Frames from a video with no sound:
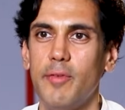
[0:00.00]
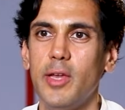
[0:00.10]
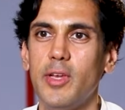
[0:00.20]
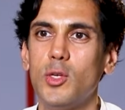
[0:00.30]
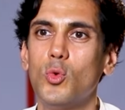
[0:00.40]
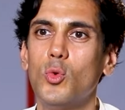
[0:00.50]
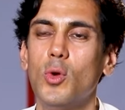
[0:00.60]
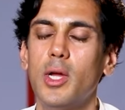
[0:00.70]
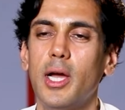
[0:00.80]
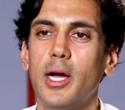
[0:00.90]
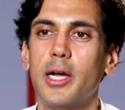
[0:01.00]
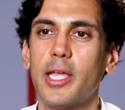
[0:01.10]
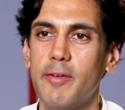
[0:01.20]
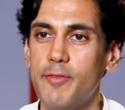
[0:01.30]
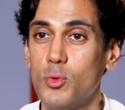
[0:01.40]
we, we do uh,
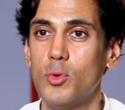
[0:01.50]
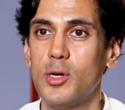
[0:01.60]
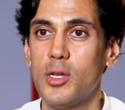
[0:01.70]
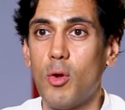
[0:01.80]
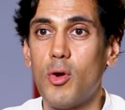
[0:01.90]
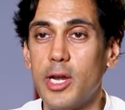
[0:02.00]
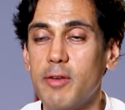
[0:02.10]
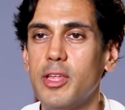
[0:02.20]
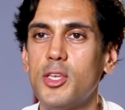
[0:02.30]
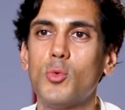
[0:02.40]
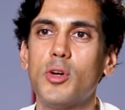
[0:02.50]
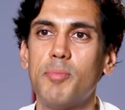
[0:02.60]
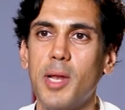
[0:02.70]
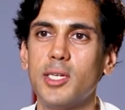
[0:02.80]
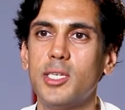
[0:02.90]
give towards or invest
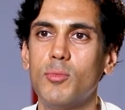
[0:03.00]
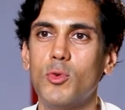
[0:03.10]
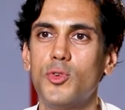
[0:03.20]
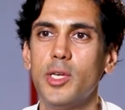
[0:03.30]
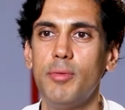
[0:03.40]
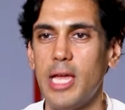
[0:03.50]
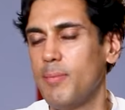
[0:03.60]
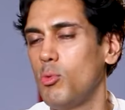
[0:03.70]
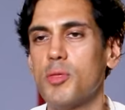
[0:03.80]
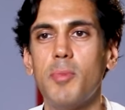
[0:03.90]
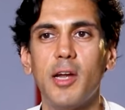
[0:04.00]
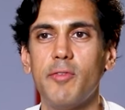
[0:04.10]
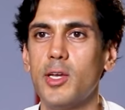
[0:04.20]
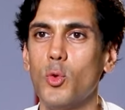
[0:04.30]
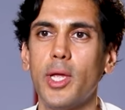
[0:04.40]
towards planting more trees. At
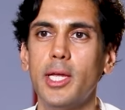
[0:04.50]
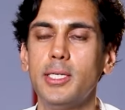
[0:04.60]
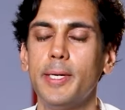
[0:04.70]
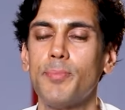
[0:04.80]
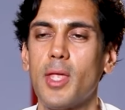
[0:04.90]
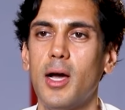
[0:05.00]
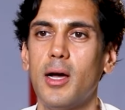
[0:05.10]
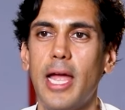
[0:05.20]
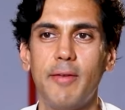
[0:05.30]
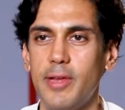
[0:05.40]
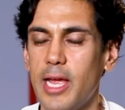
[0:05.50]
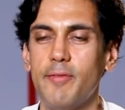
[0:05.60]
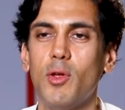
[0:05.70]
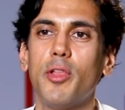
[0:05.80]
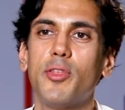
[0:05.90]
BluSmart, we're doing it. Uh, and, we,
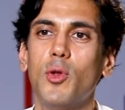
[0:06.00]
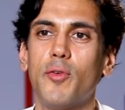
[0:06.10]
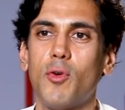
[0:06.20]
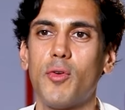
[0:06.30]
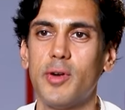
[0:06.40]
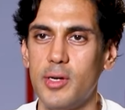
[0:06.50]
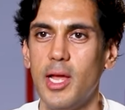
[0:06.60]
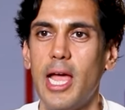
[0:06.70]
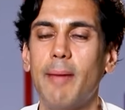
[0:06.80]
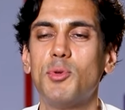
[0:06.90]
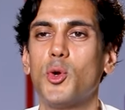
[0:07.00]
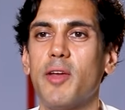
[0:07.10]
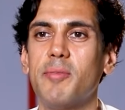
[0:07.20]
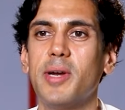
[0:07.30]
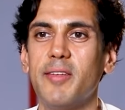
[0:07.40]
and we also look forward. I'm sure
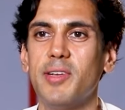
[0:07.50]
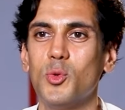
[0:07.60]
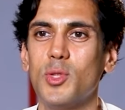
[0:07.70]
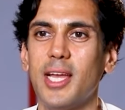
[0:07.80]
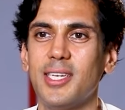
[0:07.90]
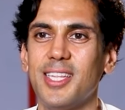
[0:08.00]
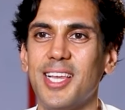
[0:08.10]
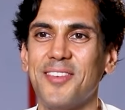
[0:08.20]
everybody will do that in their